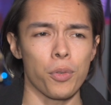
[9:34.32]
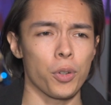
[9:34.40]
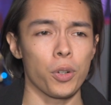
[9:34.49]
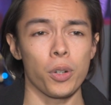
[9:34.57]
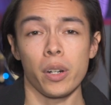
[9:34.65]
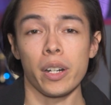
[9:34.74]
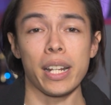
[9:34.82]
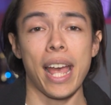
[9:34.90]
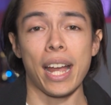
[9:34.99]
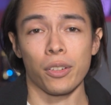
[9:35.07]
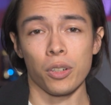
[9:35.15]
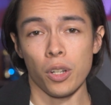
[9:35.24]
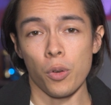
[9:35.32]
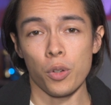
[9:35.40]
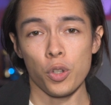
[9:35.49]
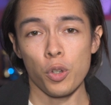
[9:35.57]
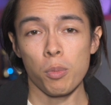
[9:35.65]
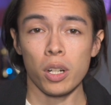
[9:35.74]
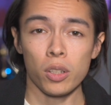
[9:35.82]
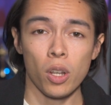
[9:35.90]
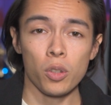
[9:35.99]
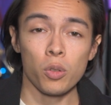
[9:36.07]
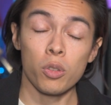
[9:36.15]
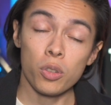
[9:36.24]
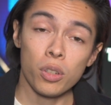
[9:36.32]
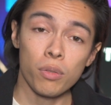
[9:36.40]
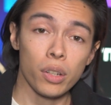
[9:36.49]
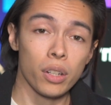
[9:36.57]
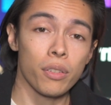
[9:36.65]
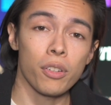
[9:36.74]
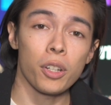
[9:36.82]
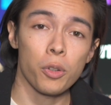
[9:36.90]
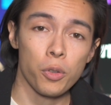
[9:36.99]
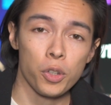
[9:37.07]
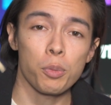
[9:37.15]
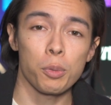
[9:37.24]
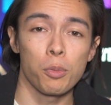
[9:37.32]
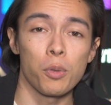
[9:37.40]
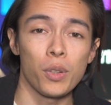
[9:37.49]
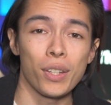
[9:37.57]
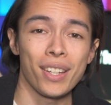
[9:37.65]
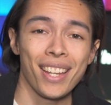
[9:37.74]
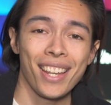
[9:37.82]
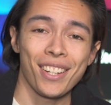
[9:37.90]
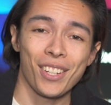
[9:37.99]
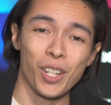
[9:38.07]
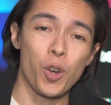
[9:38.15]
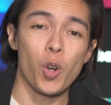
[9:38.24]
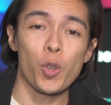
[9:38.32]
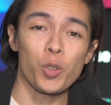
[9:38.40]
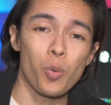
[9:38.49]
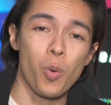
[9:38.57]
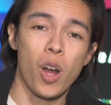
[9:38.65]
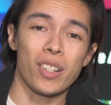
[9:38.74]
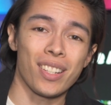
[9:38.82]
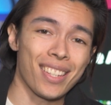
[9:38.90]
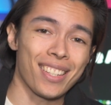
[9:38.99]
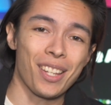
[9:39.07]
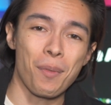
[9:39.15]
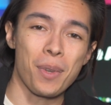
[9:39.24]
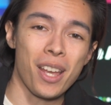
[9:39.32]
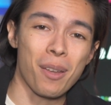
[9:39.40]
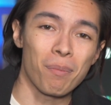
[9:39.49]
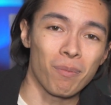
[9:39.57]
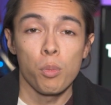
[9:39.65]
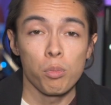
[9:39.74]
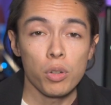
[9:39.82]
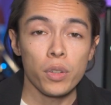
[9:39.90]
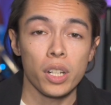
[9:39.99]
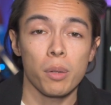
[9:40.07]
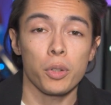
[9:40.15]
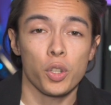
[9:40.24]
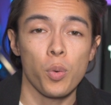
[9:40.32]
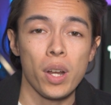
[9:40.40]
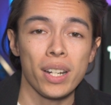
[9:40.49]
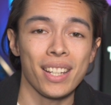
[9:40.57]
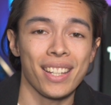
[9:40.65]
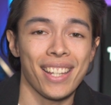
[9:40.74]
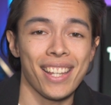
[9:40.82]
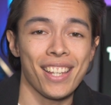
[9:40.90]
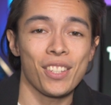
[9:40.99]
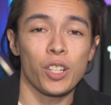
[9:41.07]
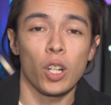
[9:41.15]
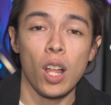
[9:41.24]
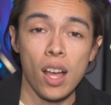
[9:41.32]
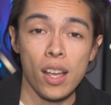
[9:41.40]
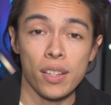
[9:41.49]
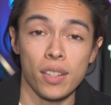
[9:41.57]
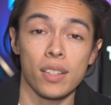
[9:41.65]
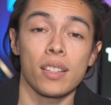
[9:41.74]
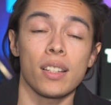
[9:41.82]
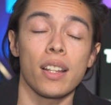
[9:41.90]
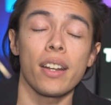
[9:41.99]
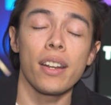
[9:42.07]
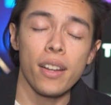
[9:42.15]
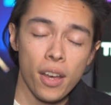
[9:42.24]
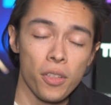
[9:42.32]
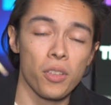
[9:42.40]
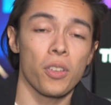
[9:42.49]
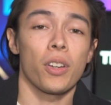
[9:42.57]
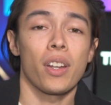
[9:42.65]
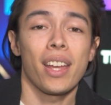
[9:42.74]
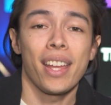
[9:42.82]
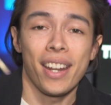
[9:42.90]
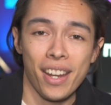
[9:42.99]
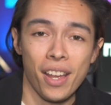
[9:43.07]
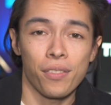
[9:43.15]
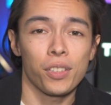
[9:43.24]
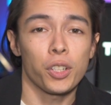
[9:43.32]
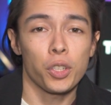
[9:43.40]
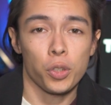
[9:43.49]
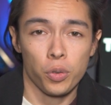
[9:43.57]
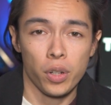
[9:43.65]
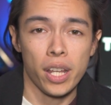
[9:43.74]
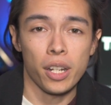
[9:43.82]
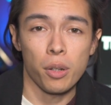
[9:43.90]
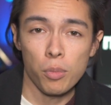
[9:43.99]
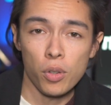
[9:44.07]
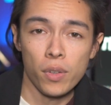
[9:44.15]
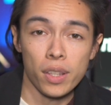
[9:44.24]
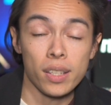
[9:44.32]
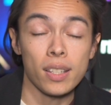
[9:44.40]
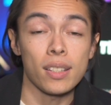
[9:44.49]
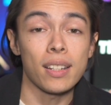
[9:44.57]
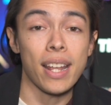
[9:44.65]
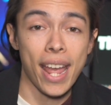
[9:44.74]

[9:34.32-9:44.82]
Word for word: for her or any actor to go and do, but it's also just a very fun Christmas movie to go and also watch at the same time. Movie number 20 is Klaus. This is another Netflix created movie. This is an